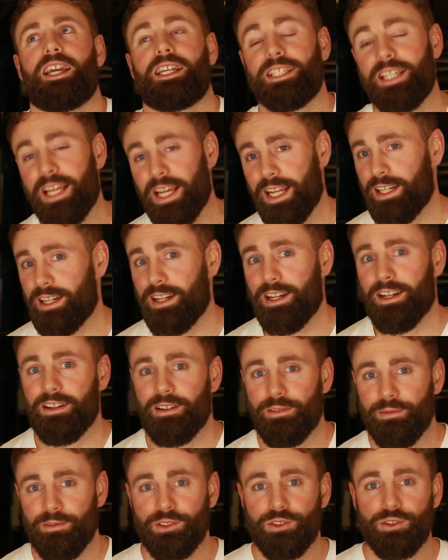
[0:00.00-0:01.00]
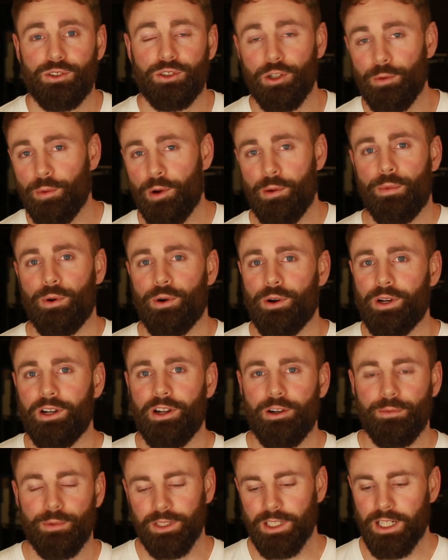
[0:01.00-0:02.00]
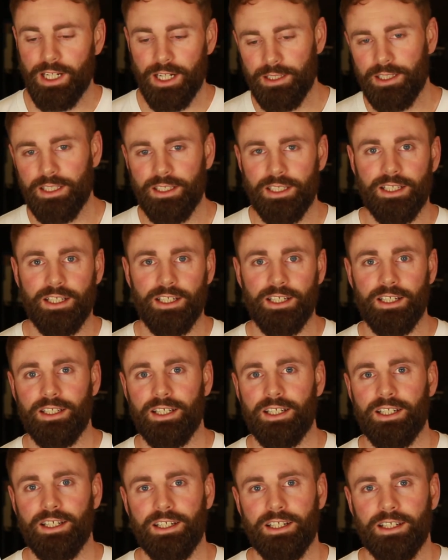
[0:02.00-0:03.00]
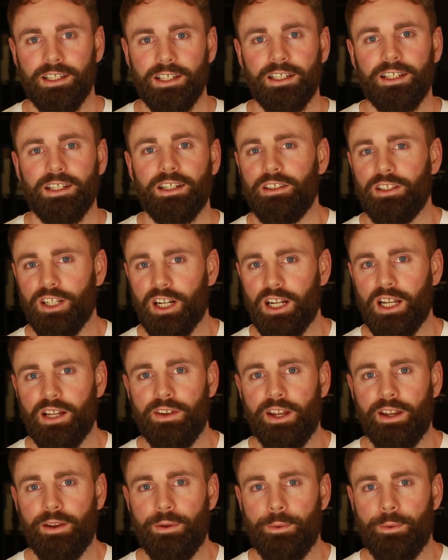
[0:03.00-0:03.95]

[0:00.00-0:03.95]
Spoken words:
Again, super important, open guard, da da da da da. You're gonna love it.